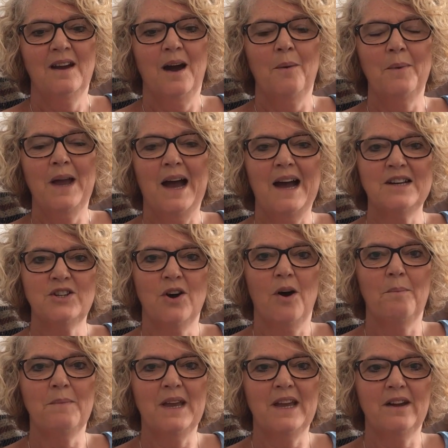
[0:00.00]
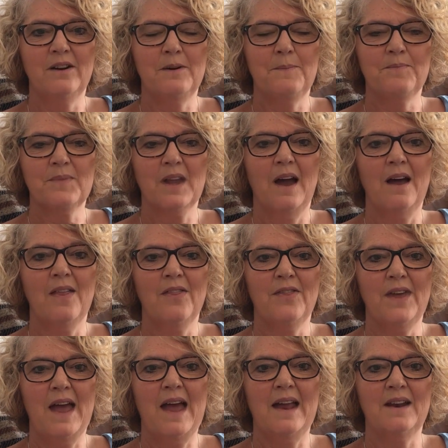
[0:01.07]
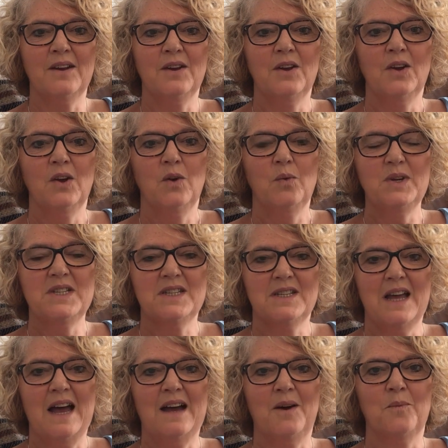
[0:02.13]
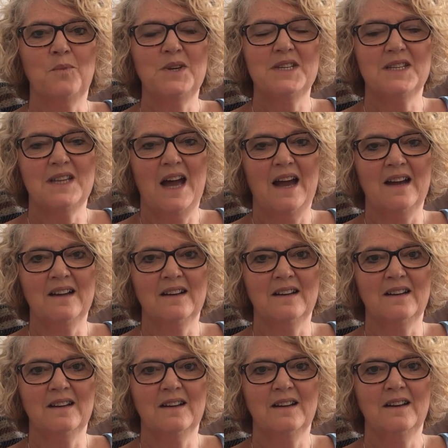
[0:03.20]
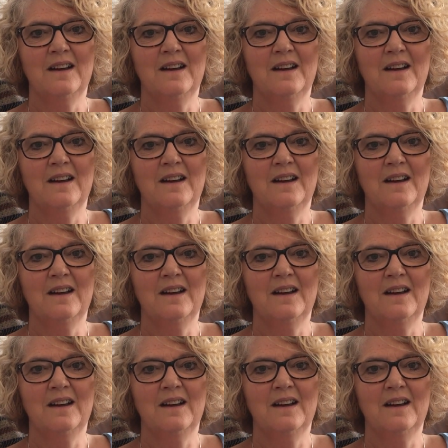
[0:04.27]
And we had our meal, and then we sat and we sang